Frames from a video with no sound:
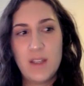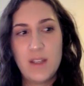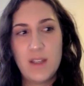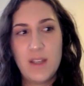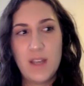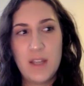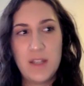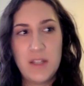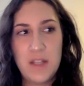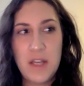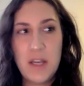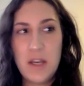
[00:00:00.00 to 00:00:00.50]

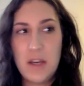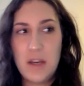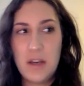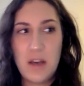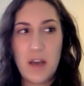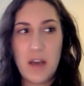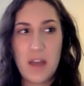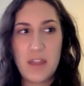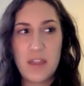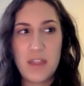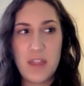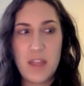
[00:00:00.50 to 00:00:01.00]
and yeah,
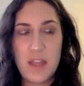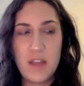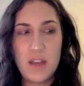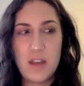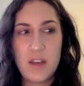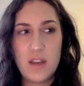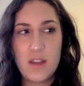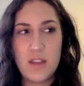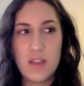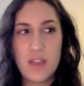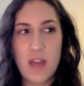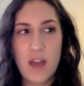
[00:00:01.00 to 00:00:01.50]
I
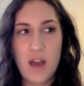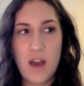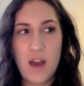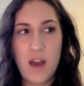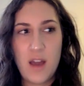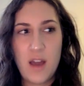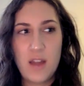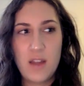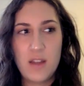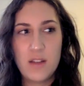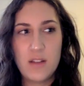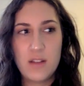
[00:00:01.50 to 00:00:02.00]
think
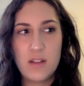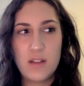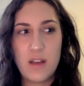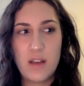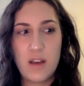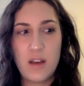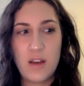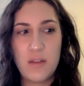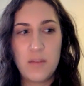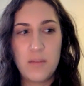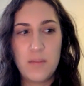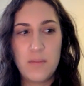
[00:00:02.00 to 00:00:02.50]
that
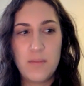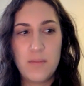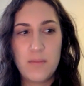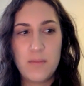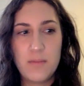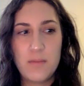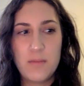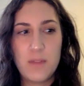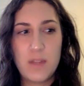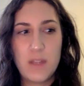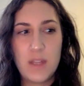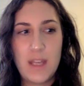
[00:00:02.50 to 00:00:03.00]

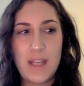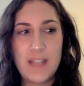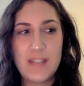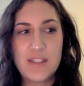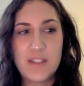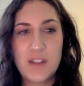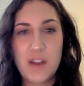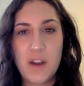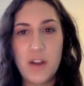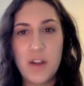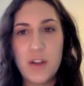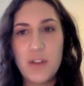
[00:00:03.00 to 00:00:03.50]
it's
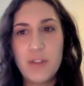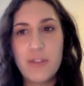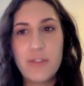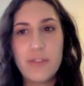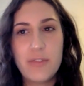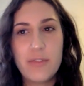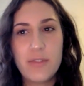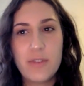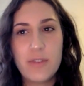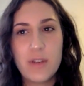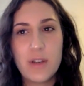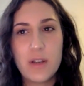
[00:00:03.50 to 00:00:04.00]
kind of
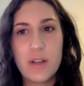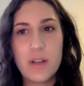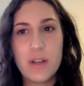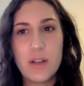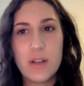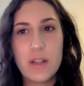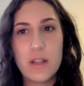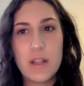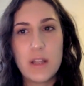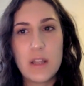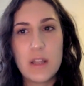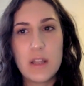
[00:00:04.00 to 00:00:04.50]

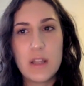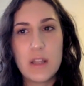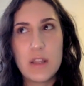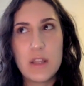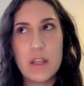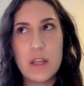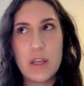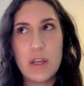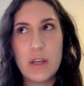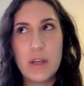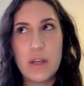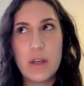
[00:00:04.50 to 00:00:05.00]

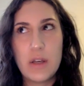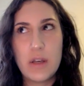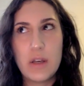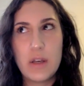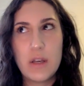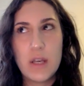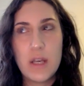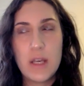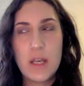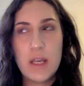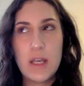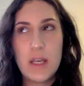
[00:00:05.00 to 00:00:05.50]
the
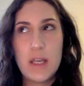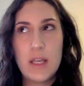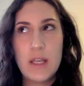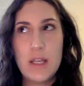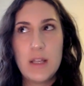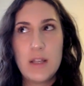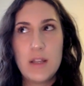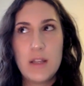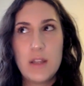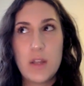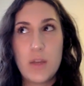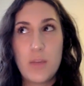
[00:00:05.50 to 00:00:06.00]

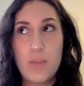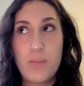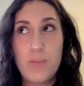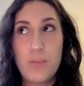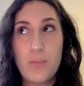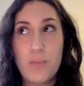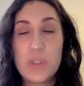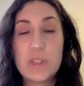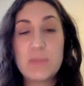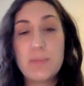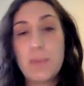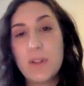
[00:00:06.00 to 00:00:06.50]

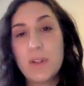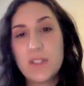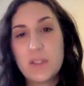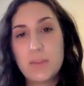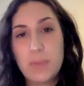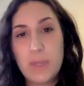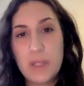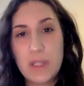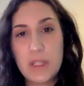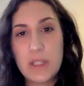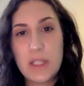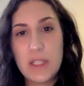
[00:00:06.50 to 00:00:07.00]

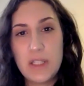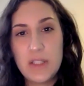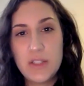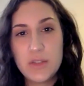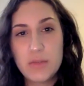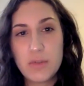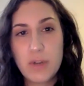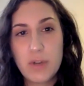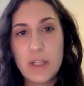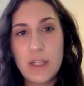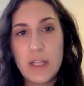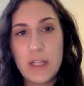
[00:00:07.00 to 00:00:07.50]

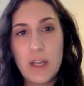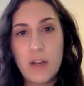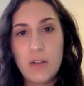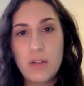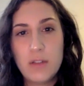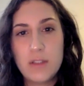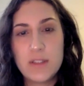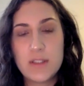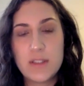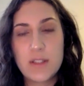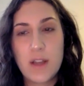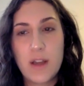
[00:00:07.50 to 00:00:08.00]
responsibilities right now.
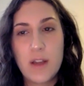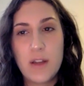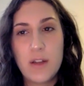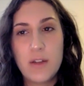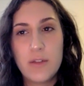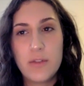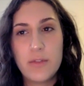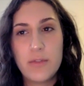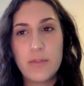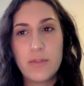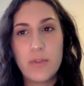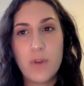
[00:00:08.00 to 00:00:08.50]
It's kind
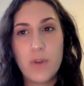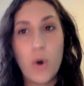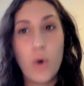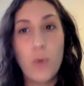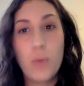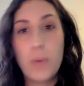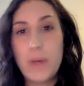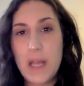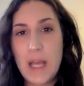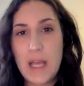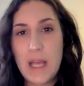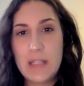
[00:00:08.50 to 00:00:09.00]
of
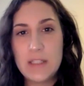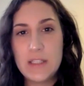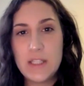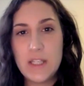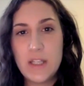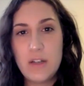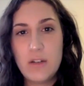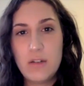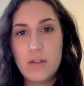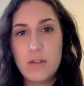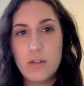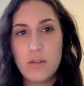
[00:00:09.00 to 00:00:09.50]
open
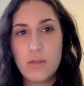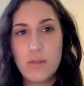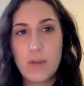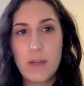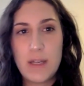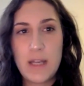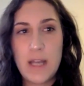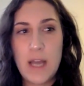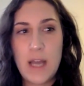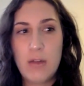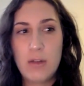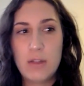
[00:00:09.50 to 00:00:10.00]
ended
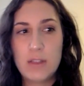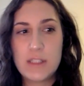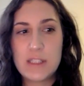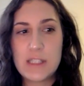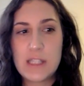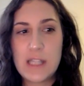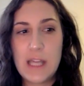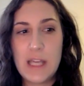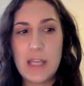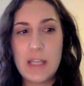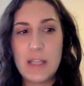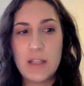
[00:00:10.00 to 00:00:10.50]
right now. It's
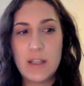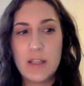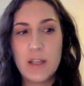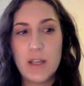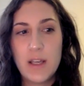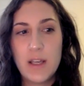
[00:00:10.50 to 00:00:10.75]
like